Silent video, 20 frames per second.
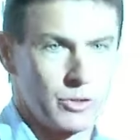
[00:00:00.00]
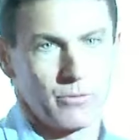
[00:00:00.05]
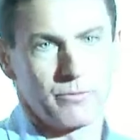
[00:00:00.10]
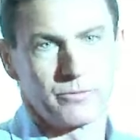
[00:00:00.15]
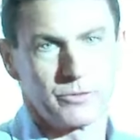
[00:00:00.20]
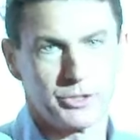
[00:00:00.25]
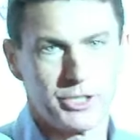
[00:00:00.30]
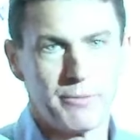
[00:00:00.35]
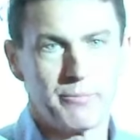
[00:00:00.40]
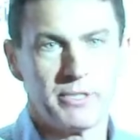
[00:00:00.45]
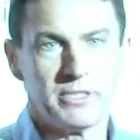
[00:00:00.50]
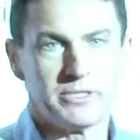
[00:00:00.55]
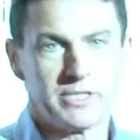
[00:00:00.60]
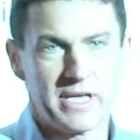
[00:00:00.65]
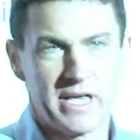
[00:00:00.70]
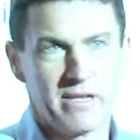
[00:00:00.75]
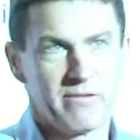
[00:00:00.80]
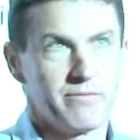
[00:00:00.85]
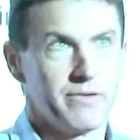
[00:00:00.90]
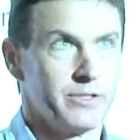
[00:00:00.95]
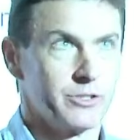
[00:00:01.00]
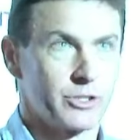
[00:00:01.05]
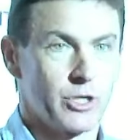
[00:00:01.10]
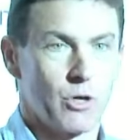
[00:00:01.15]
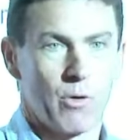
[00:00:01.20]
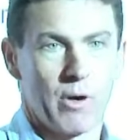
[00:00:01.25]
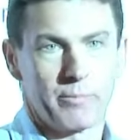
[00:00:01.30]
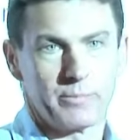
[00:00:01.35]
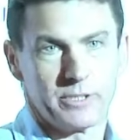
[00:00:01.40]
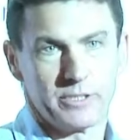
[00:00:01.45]
so chimpanzee infants
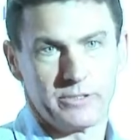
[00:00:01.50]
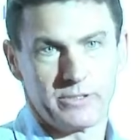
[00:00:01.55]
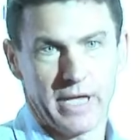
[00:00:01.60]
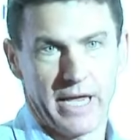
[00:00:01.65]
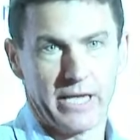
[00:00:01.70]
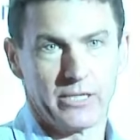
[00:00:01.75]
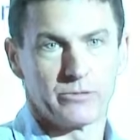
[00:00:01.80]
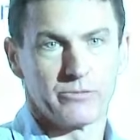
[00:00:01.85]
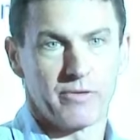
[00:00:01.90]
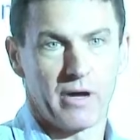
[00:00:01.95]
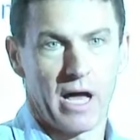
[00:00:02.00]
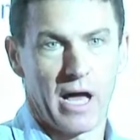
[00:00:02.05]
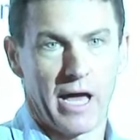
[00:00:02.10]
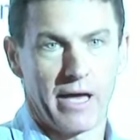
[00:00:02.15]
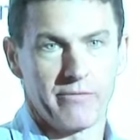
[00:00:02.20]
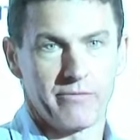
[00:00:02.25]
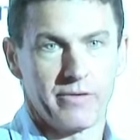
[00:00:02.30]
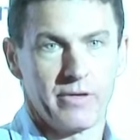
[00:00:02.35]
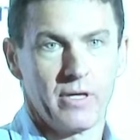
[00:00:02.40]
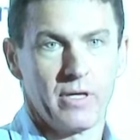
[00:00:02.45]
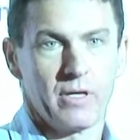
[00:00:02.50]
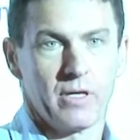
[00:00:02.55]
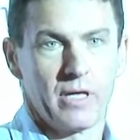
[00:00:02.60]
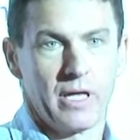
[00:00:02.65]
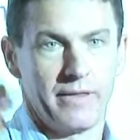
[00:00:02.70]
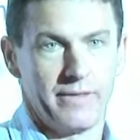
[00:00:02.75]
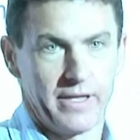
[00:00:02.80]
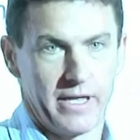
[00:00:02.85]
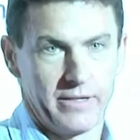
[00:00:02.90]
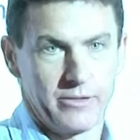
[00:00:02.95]
go up to age five,
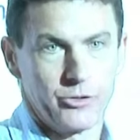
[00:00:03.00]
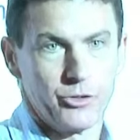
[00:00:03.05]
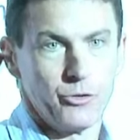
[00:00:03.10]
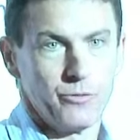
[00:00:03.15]
and then